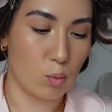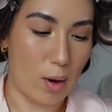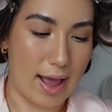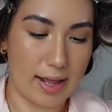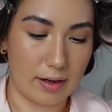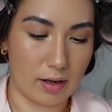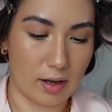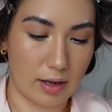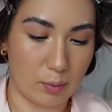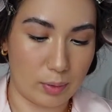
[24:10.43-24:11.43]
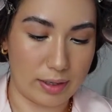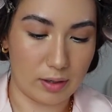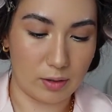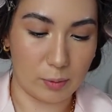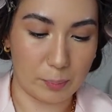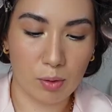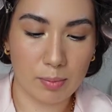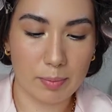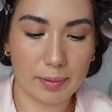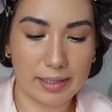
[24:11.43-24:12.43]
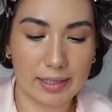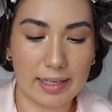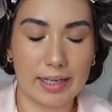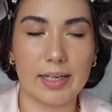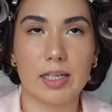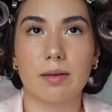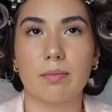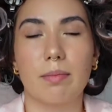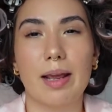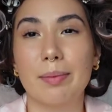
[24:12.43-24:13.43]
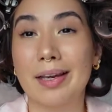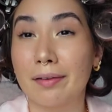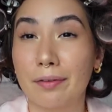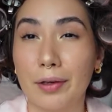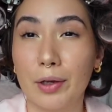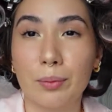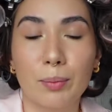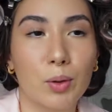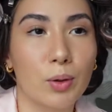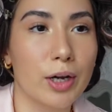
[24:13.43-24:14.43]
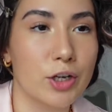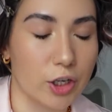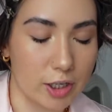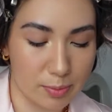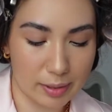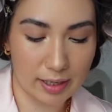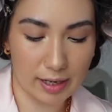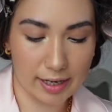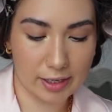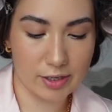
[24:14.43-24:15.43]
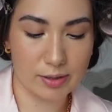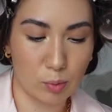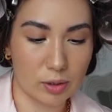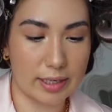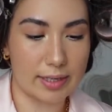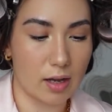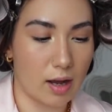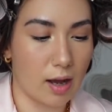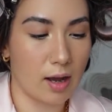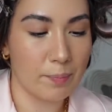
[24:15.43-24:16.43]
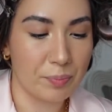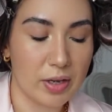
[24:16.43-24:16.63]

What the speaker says: when I will probably need maybe a few more adjustment aligners. And what these are